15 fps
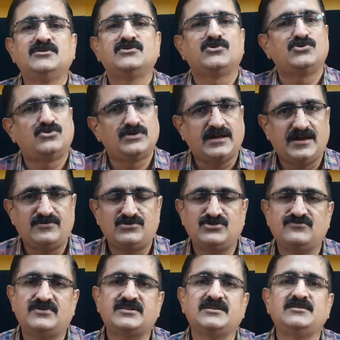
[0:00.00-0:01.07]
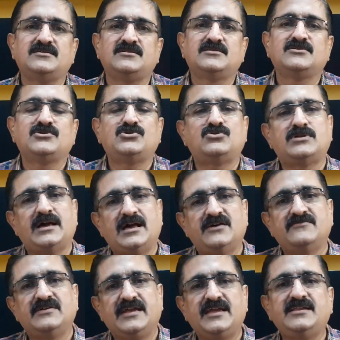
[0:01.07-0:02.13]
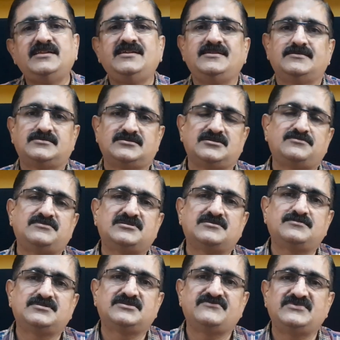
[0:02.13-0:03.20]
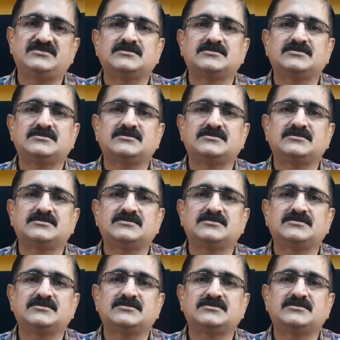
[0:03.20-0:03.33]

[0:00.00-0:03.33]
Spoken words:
you don't have to worry, you don't have any symptoms which